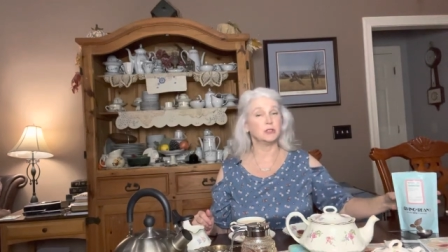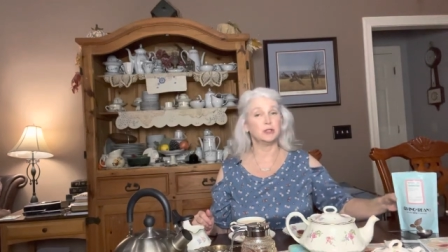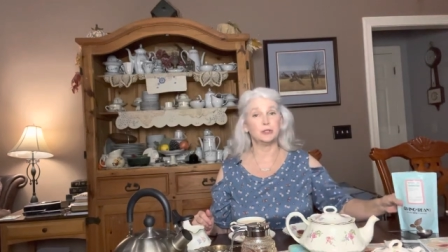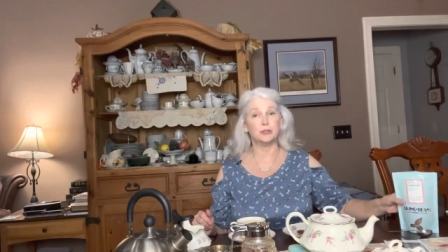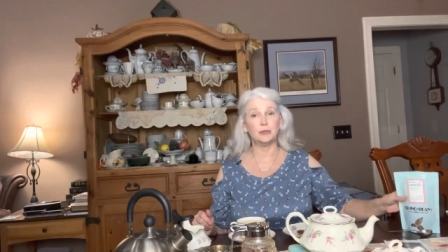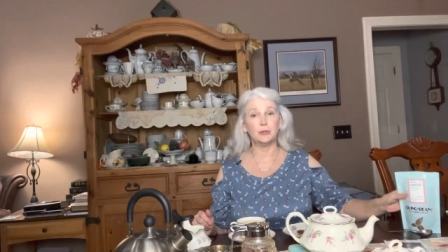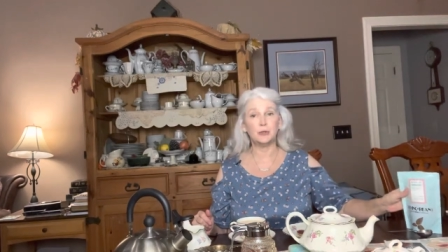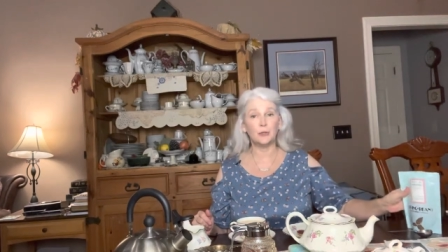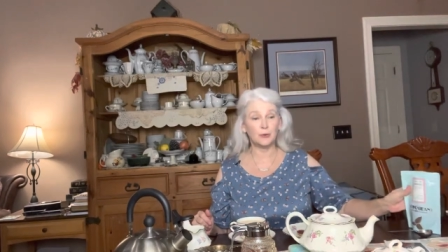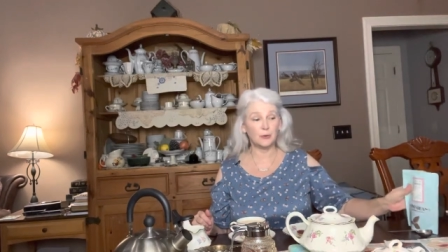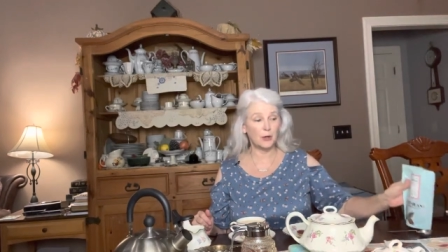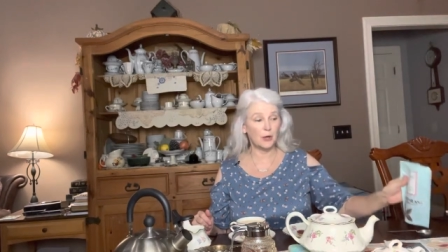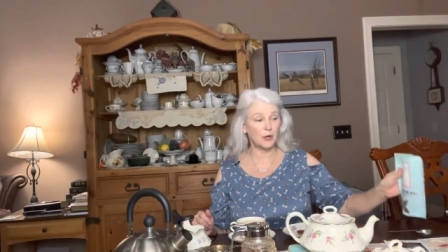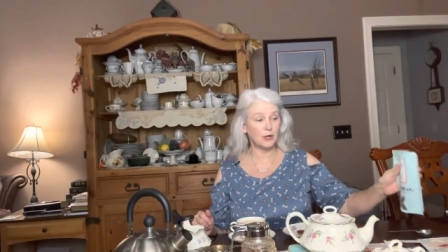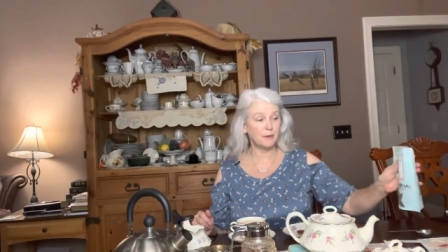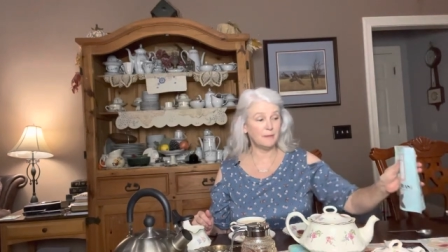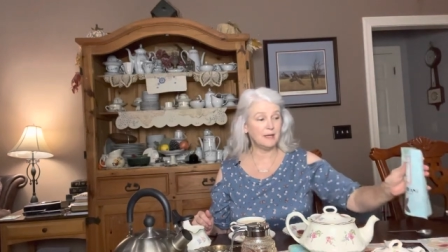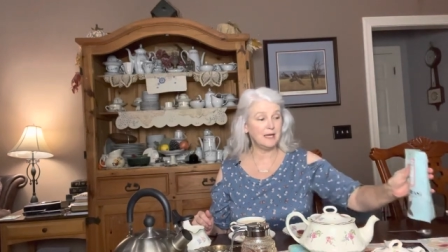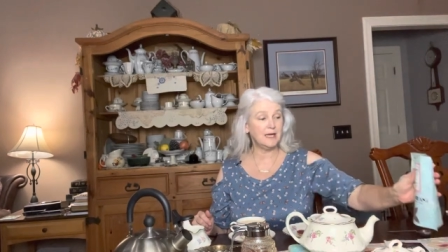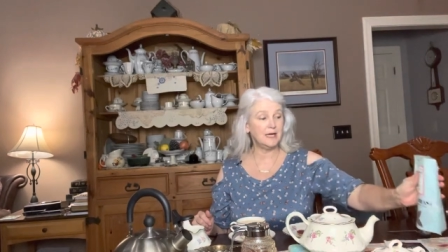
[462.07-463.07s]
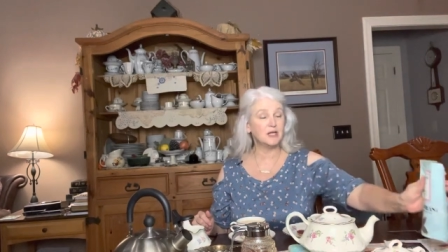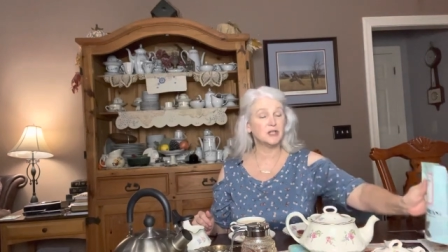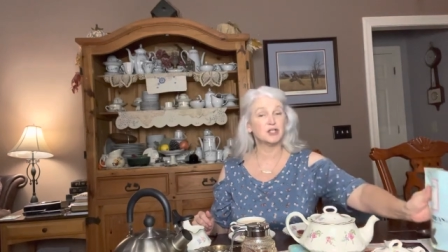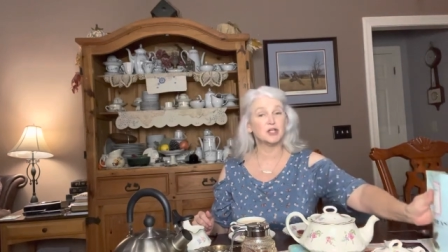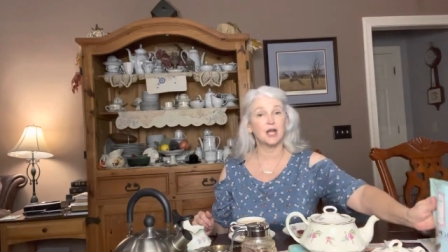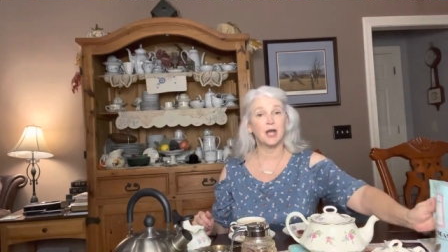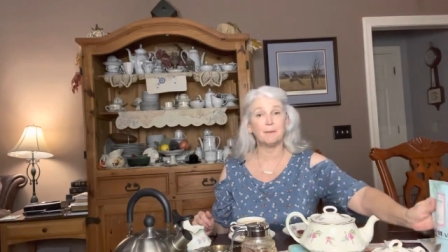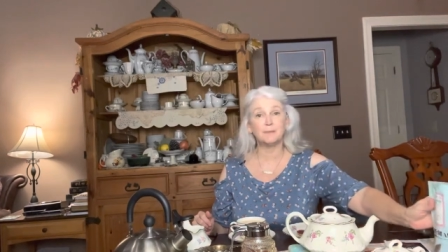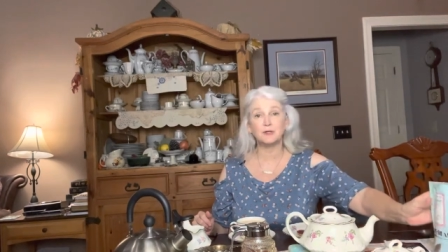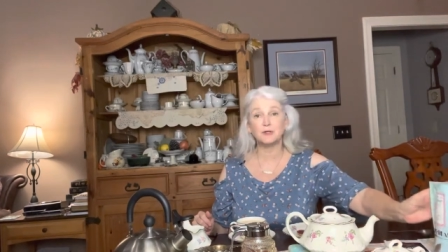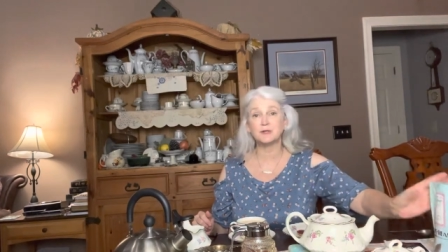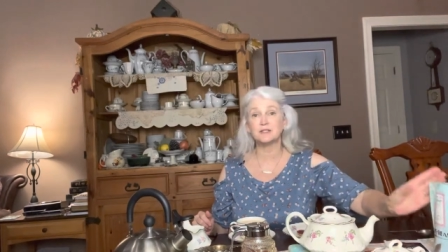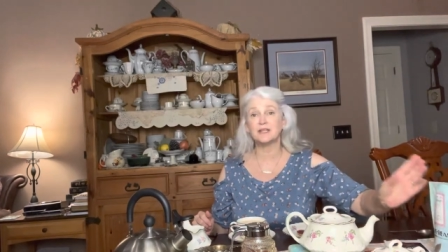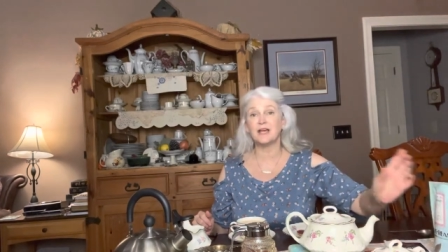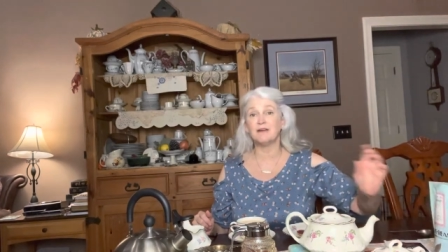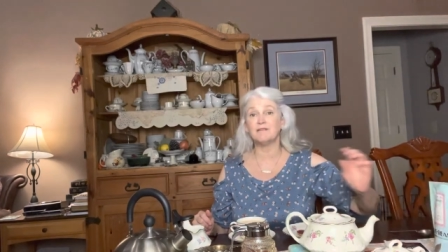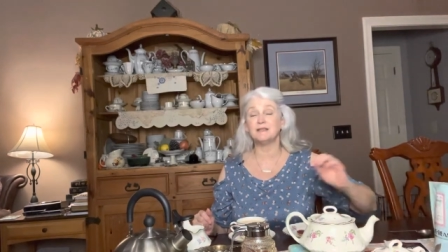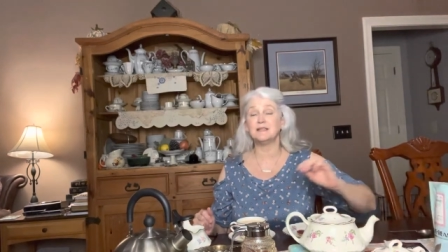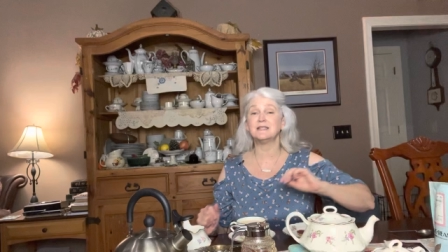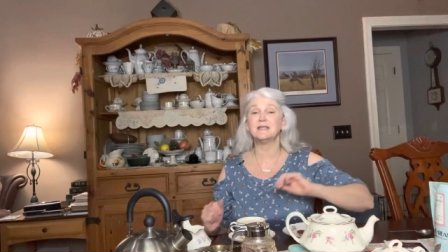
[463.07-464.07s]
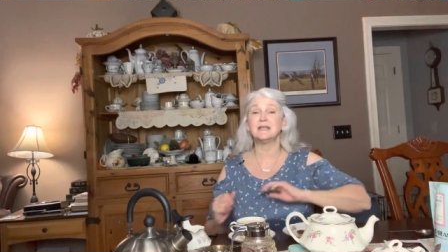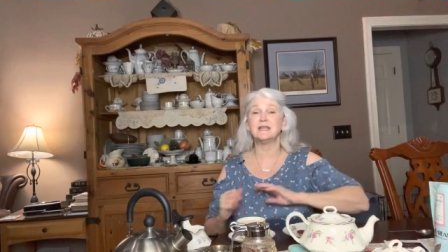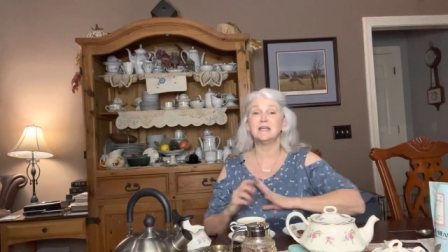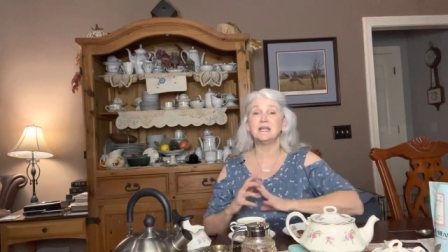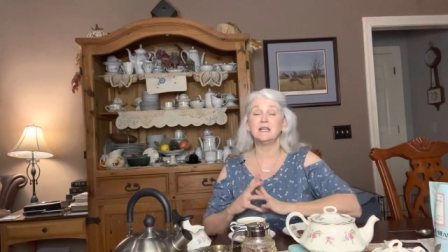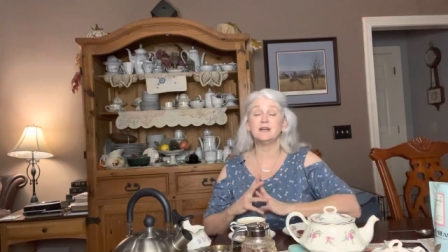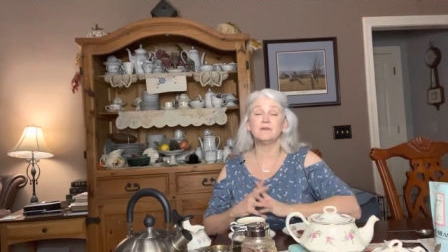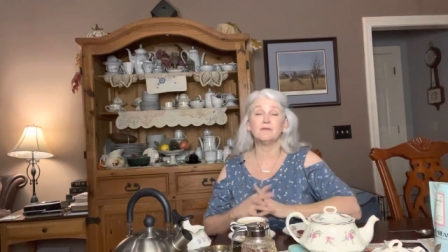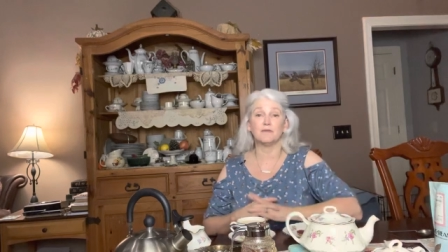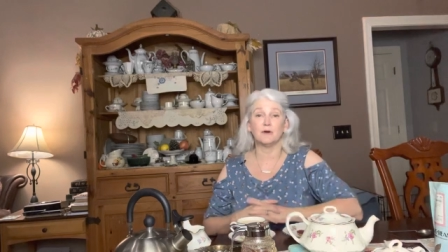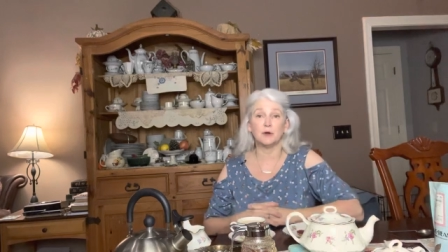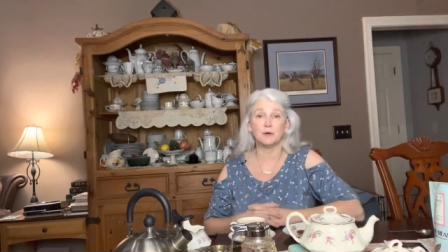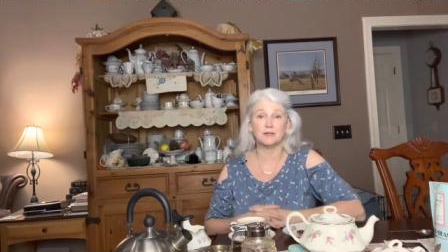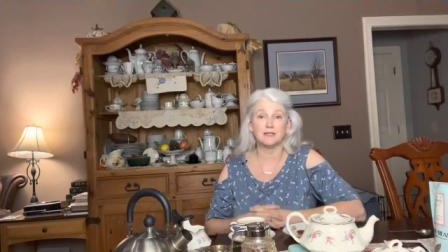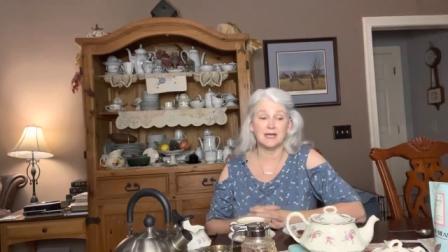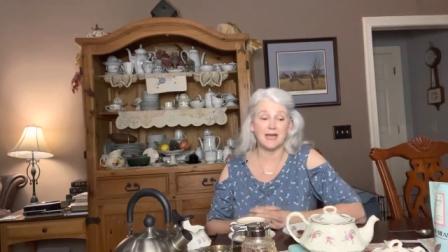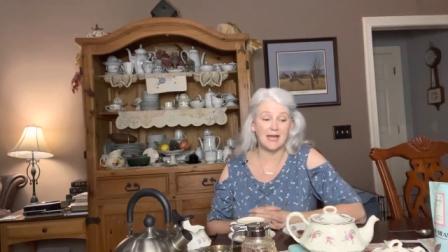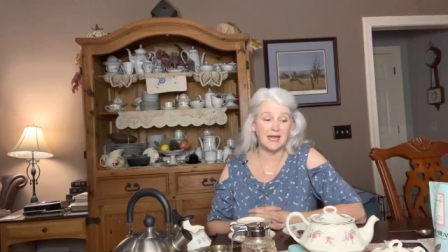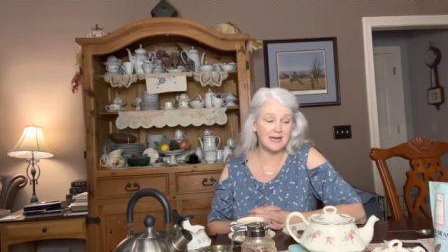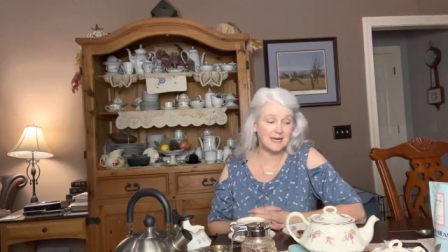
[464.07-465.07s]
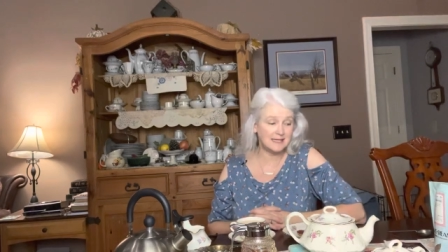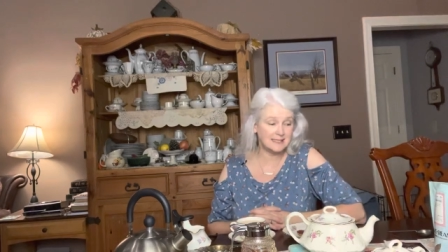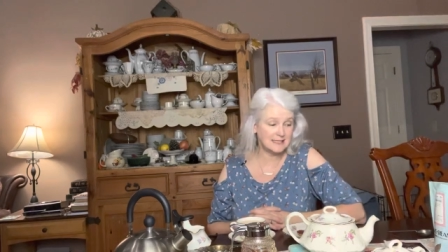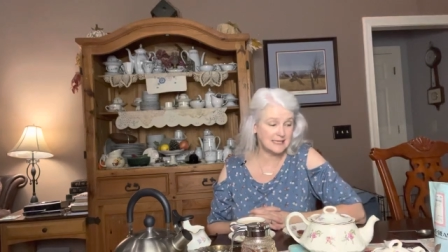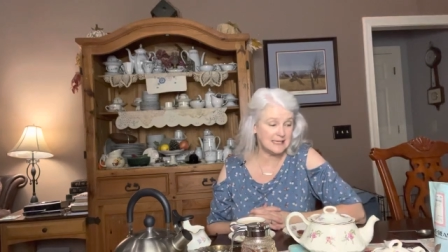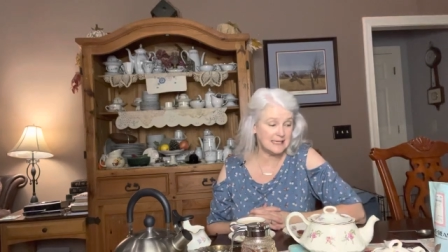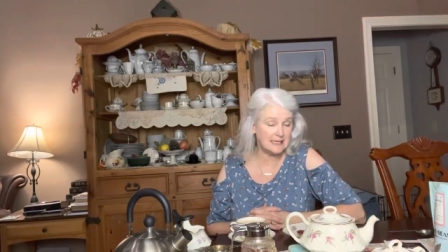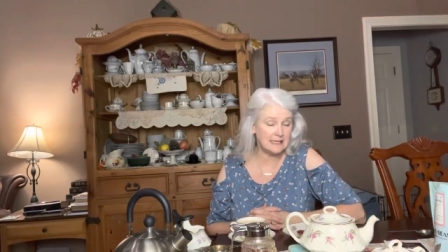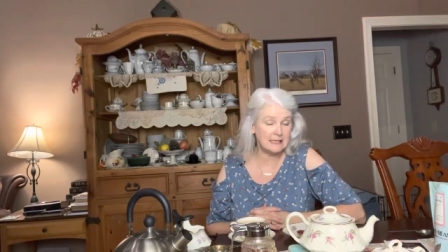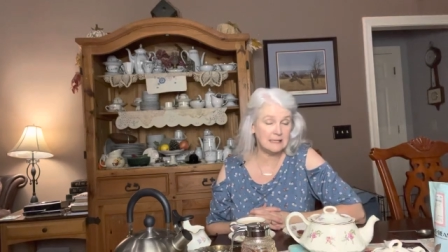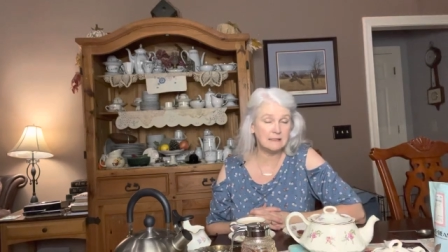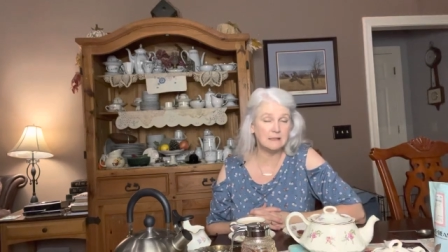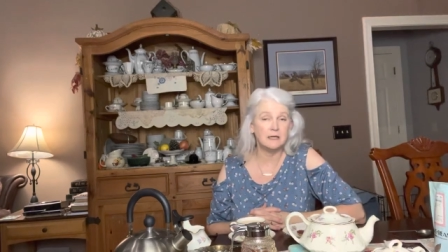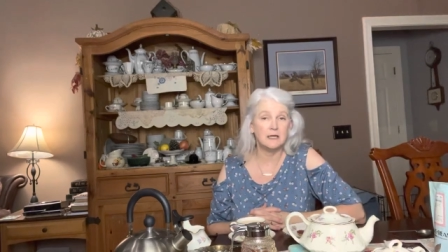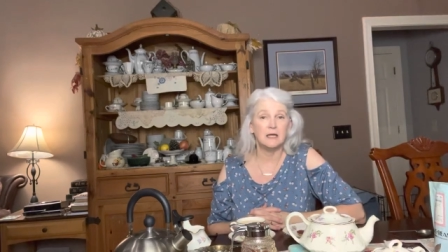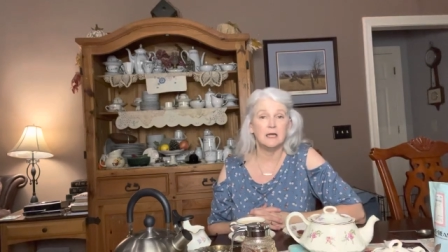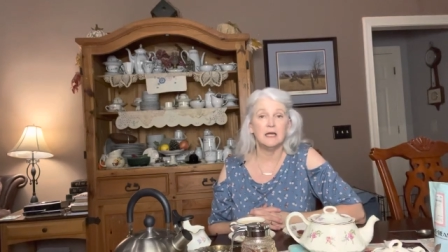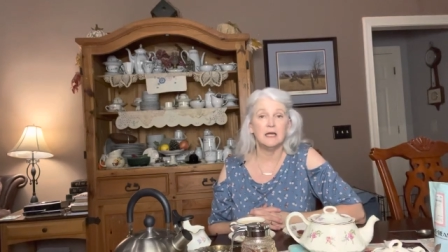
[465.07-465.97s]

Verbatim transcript: Deuteronomy chapter 17, verse 18.